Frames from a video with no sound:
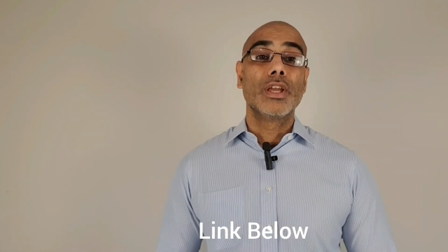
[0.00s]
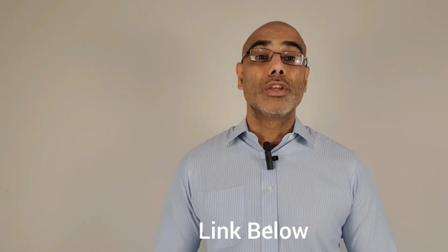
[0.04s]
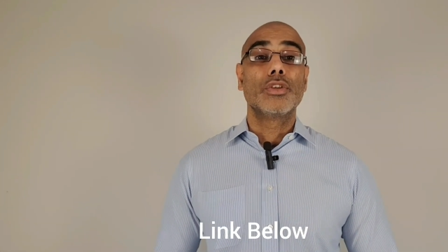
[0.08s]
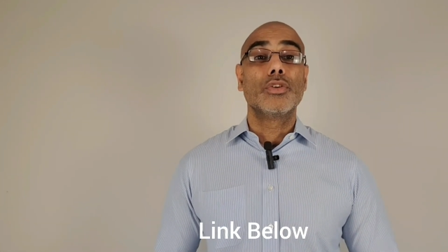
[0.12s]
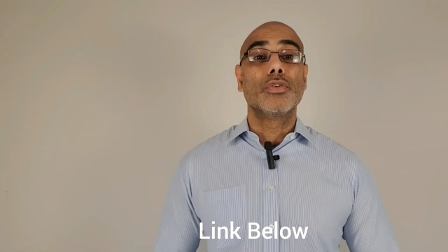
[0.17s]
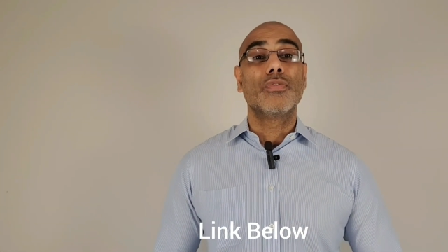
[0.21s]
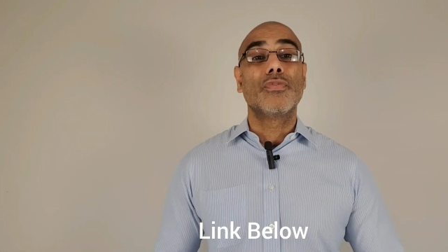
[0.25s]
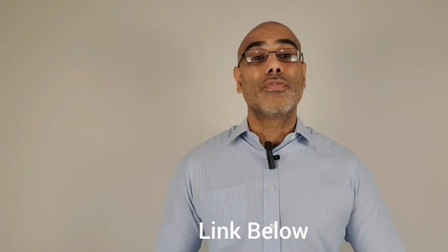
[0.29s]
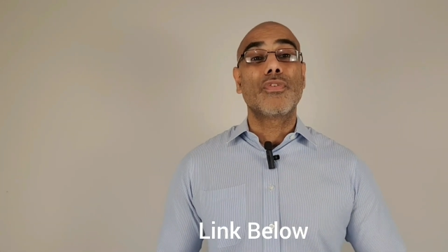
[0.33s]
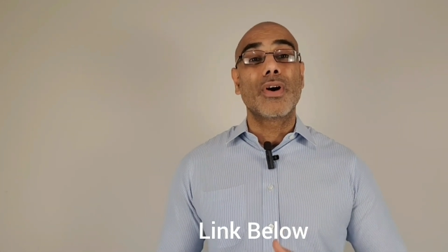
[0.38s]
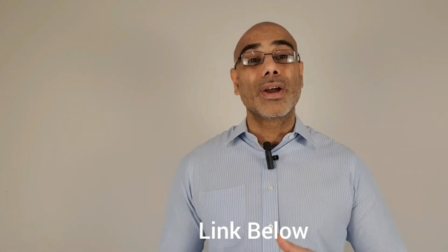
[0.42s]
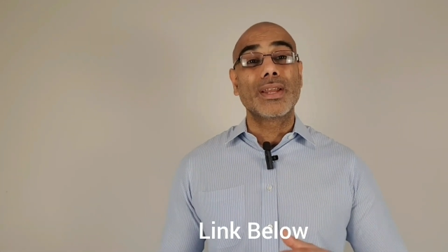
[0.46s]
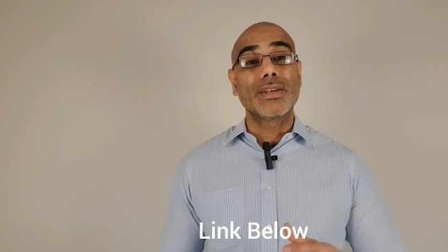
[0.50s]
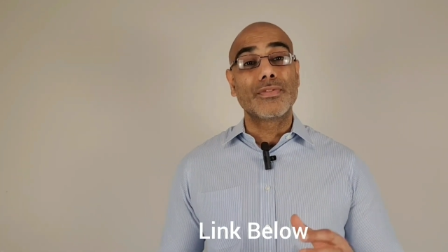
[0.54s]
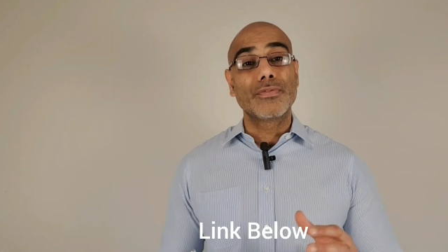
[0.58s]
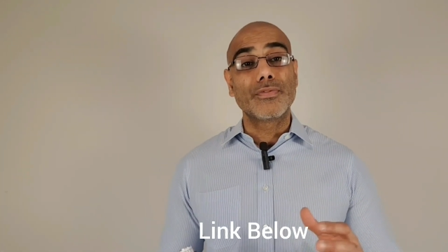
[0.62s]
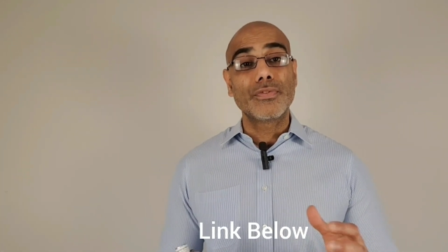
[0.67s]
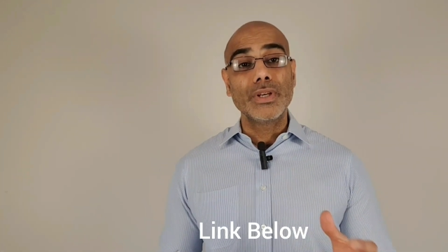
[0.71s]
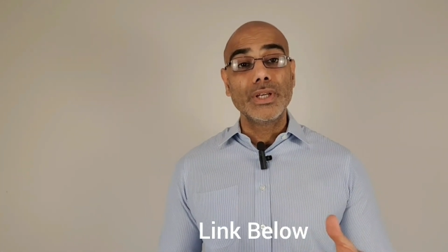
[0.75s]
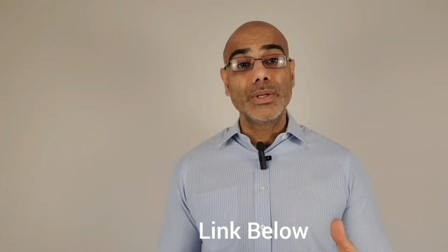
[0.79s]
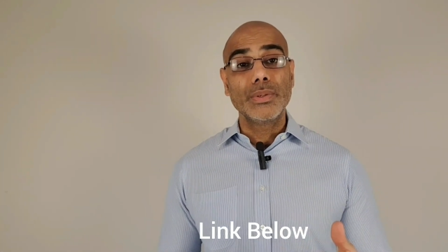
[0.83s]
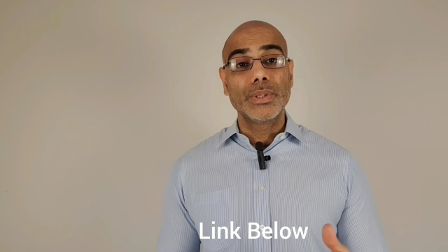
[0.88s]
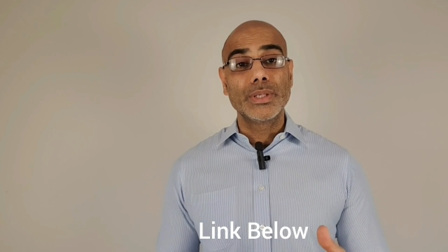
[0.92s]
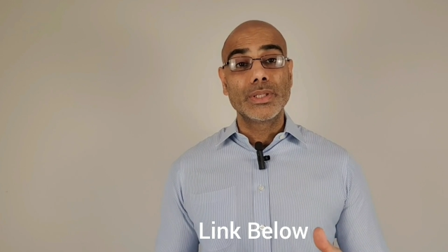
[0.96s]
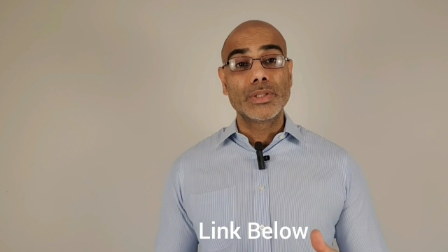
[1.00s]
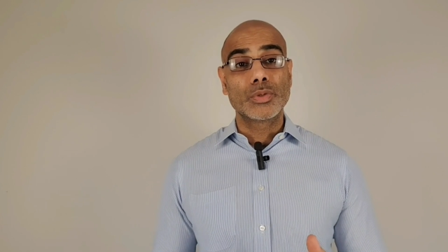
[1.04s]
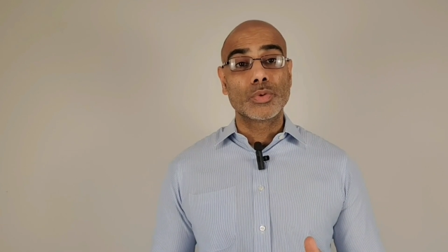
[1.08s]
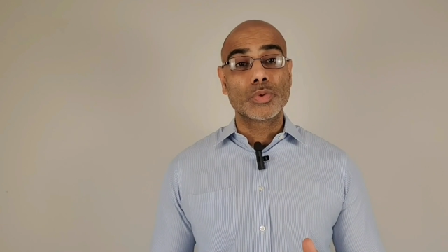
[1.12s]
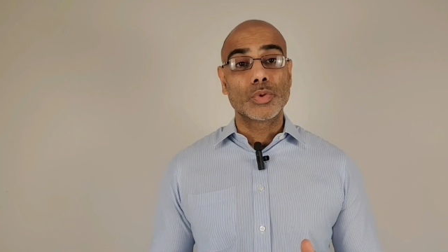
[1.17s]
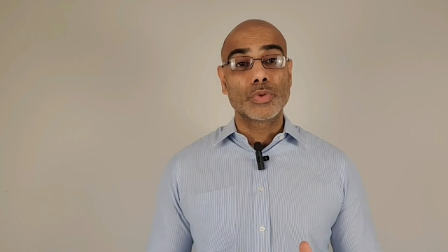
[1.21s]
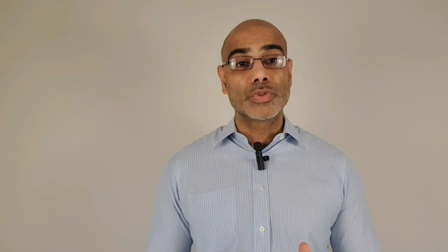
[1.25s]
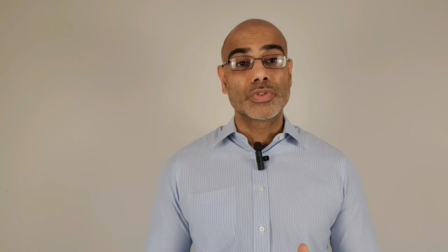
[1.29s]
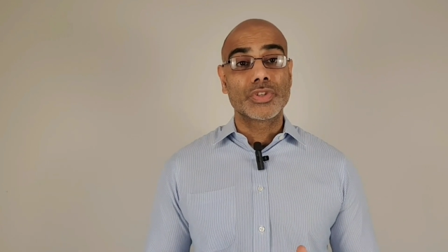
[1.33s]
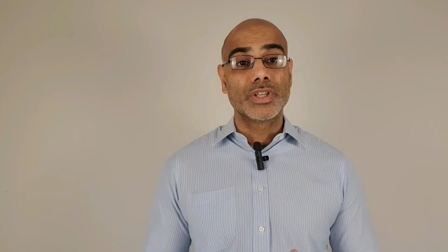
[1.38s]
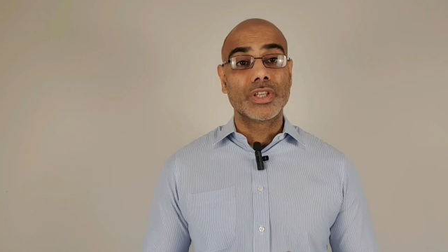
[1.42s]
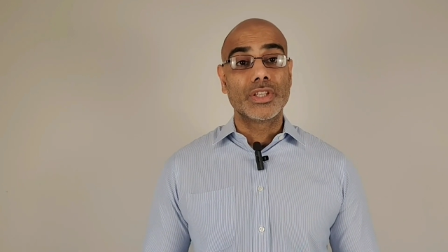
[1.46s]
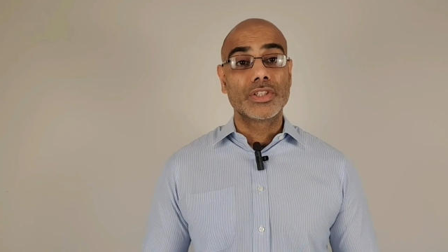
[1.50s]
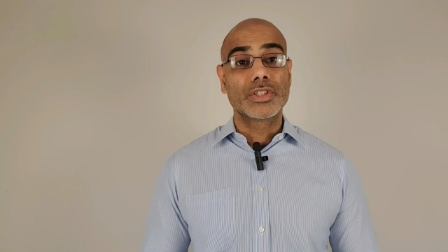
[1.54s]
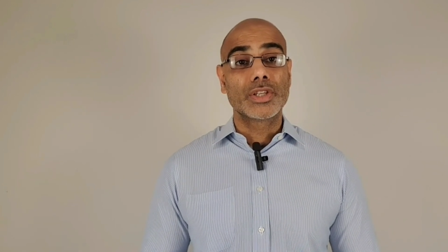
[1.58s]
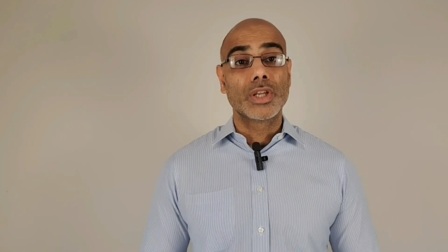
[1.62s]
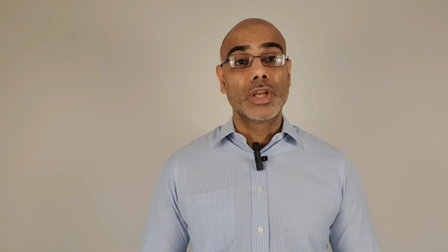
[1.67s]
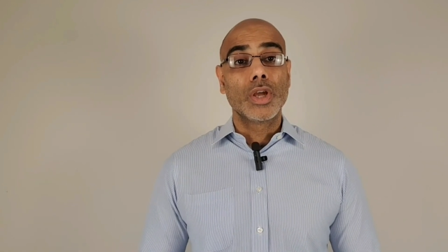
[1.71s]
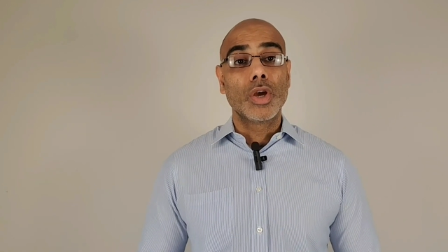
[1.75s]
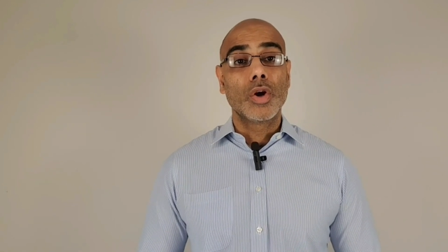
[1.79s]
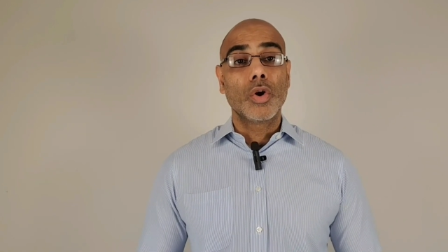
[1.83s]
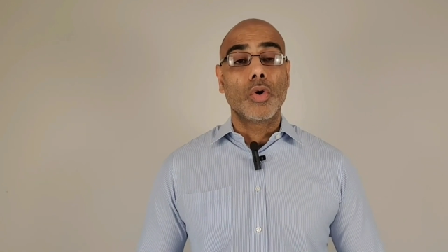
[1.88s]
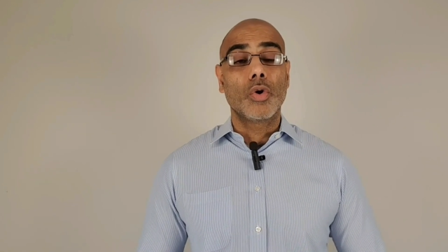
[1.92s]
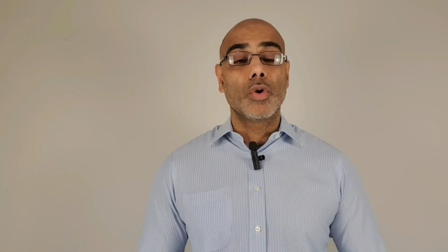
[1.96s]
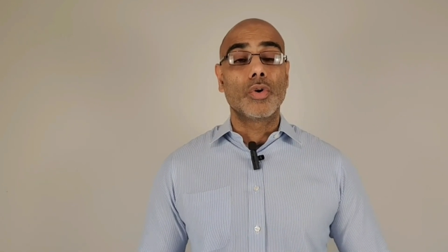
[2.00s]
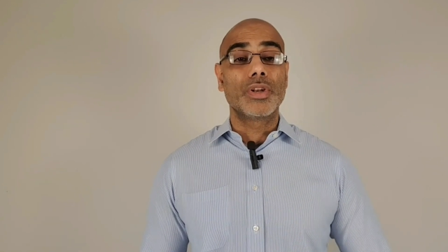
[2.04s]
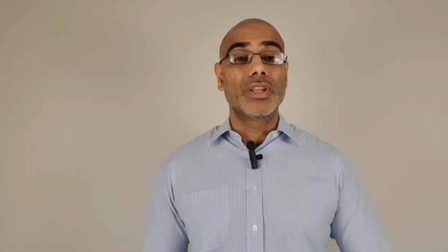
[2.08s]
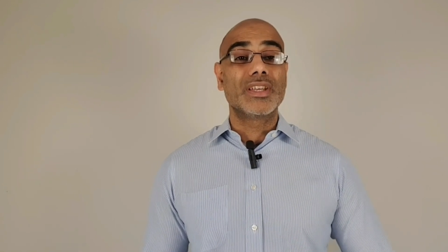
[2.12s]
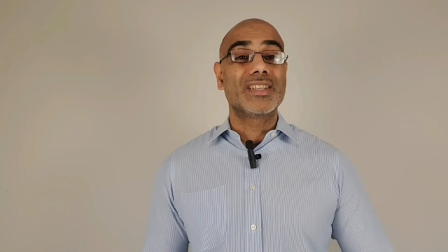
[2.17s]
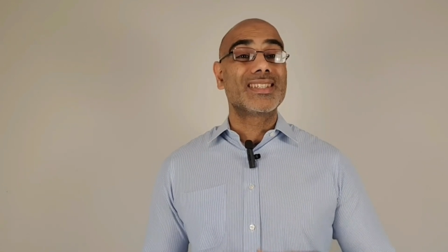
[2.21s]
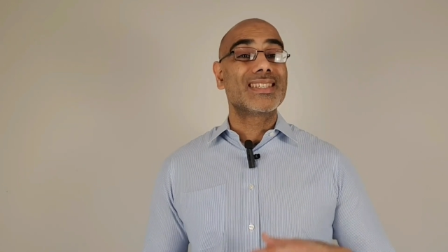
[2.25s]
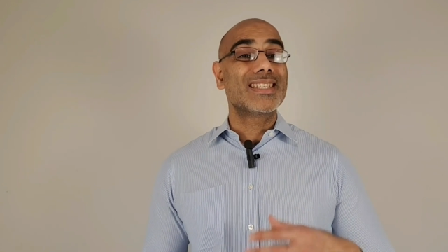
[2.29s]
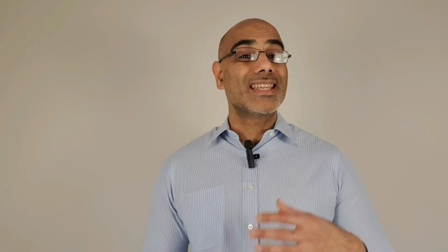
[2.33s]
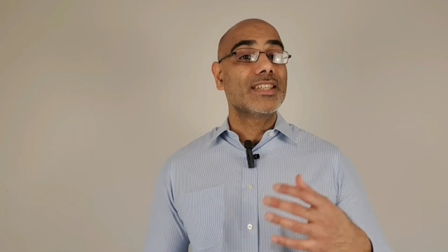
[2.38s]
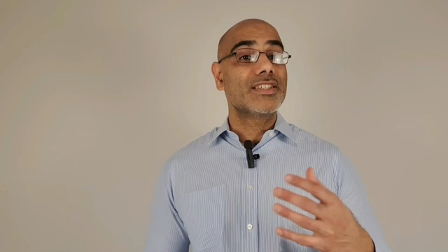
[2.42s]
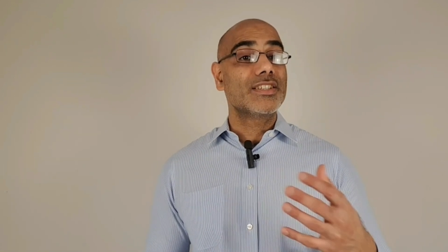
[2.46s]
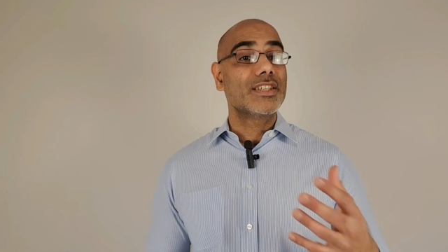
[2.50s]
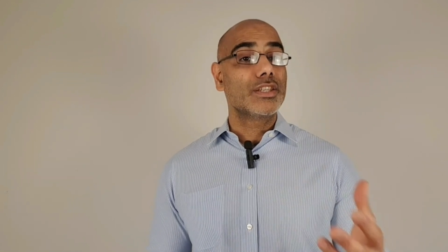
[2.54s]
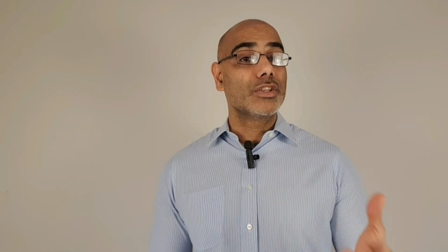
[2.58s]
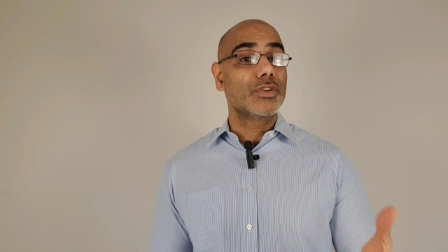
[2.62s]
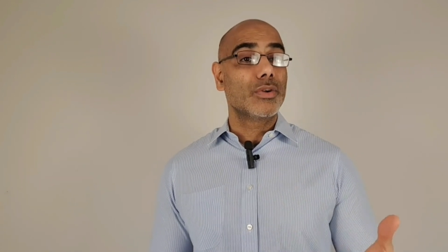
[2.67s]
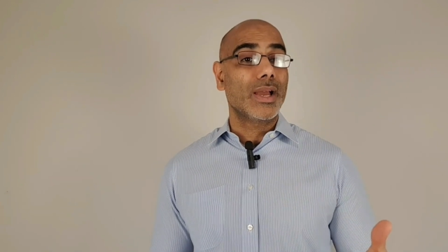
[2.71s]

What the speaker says: You'll find free resources on assessing